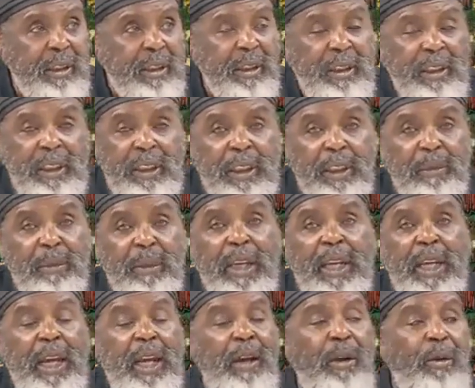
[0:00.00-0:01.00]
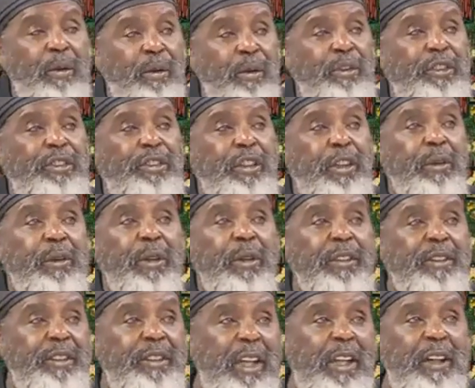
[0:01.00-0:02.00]
and make our own
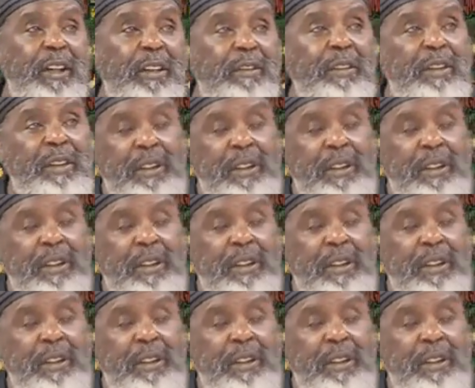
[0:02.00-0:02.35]
series out of it,